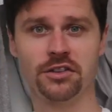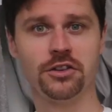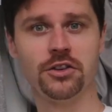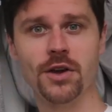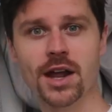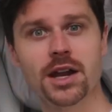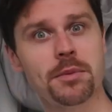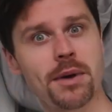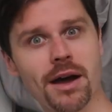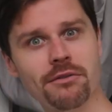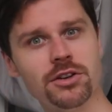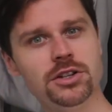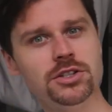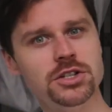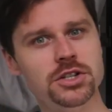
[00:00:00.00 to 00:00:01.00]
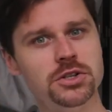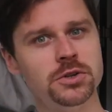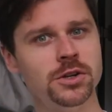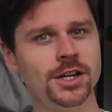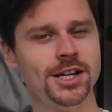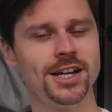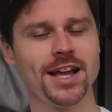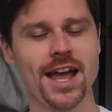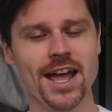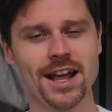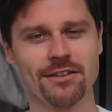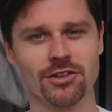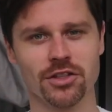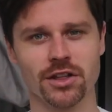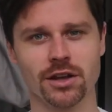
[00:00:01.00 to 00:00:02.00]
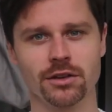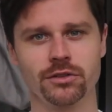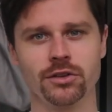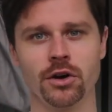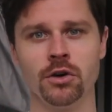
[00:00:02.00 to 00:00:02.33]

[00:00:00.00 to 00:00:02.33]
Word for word: So you end up having to hang everything.